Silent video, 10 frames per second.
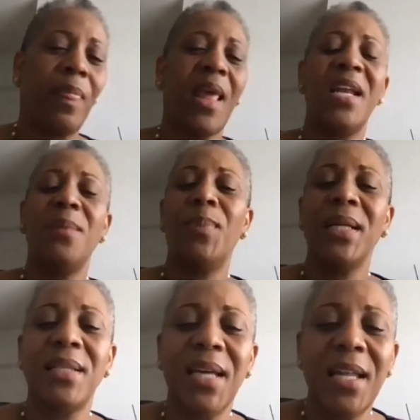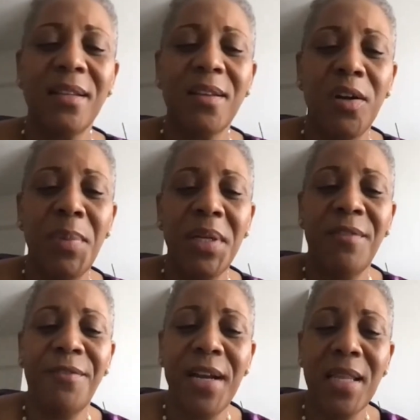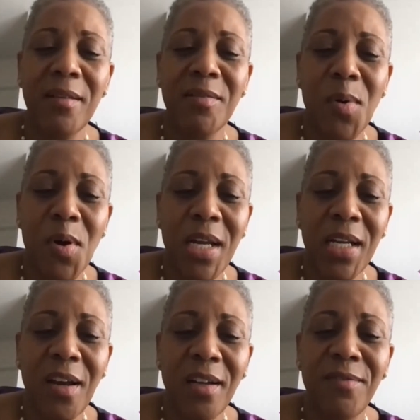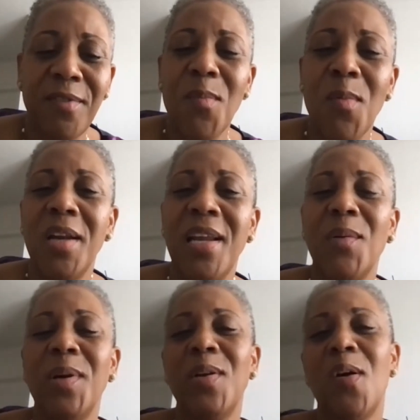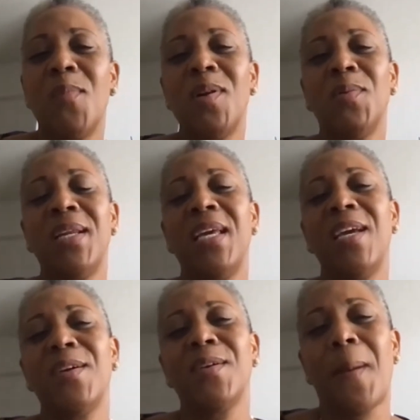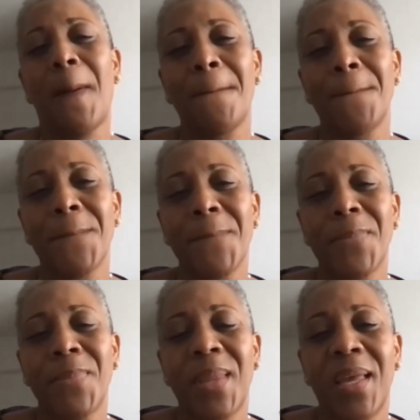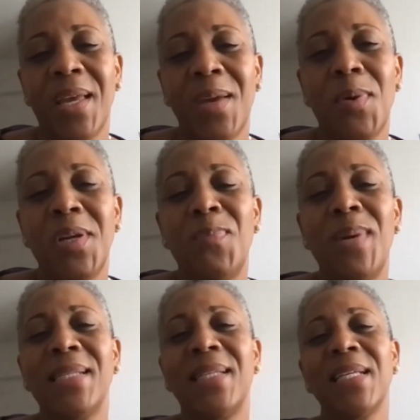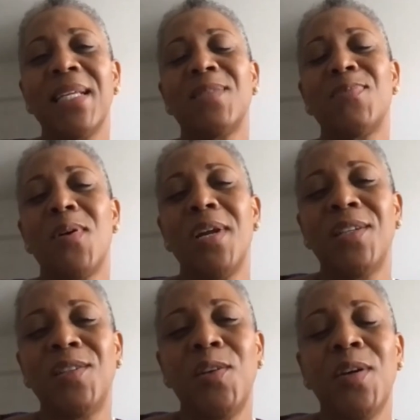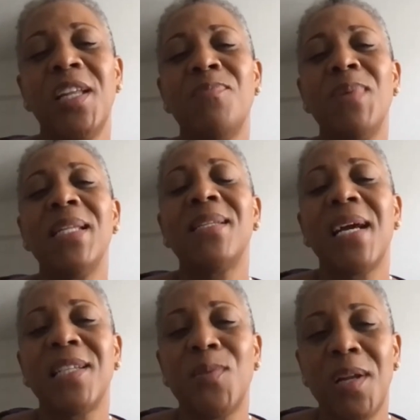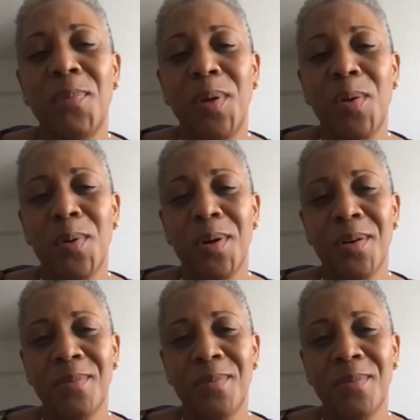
And the blessing is going to be different this morning, not from one that we normally would hear. But the blessing this morning to you is be sexually pure.